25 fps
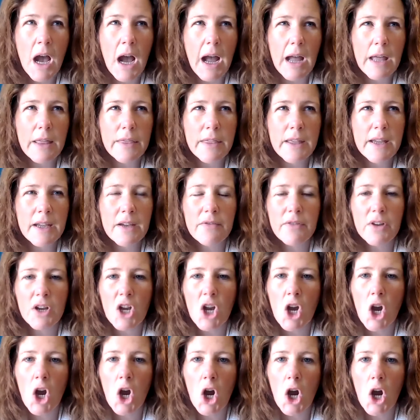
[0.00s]
I think of a
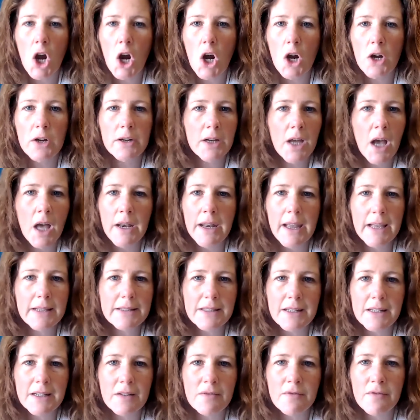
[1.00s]
car not
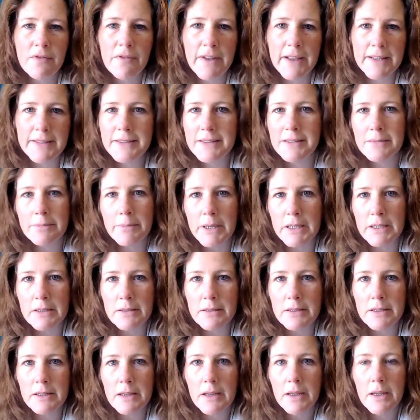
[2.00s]
as an
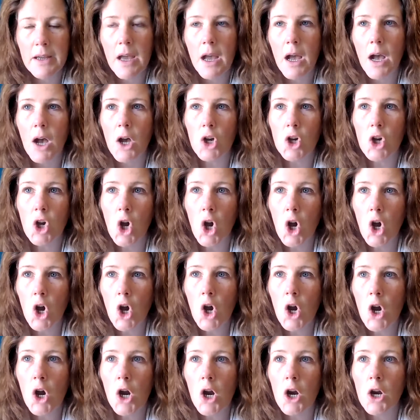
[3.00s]
investment. A
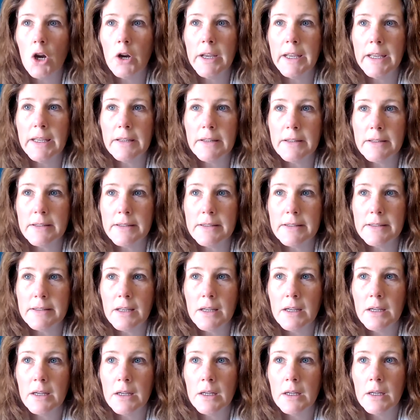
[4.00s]
car is,
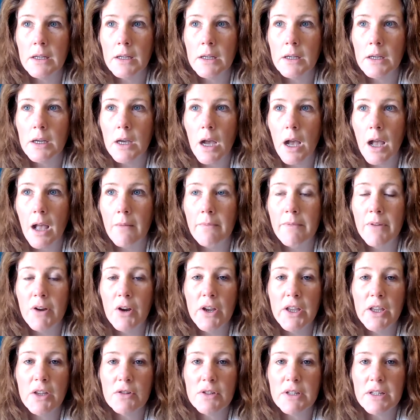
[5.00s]
I'm
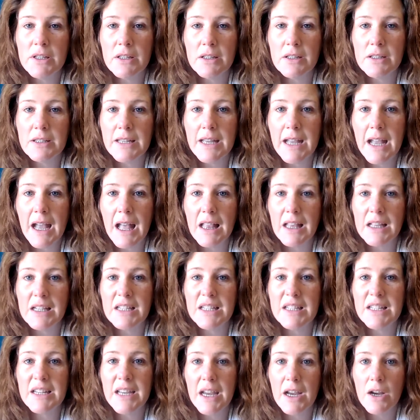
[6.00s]
very
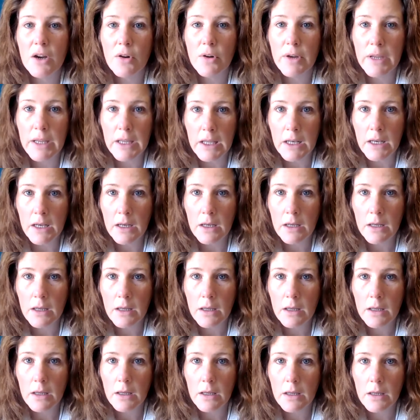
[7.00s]
utilitarian,
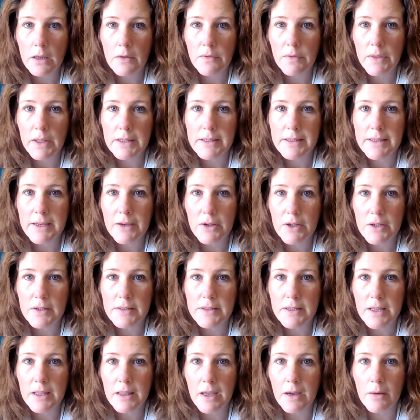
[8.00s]
if that's how you
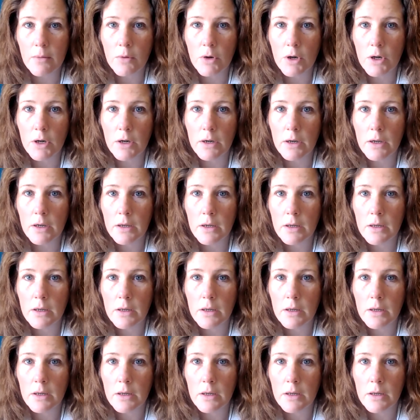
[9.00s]
say that word.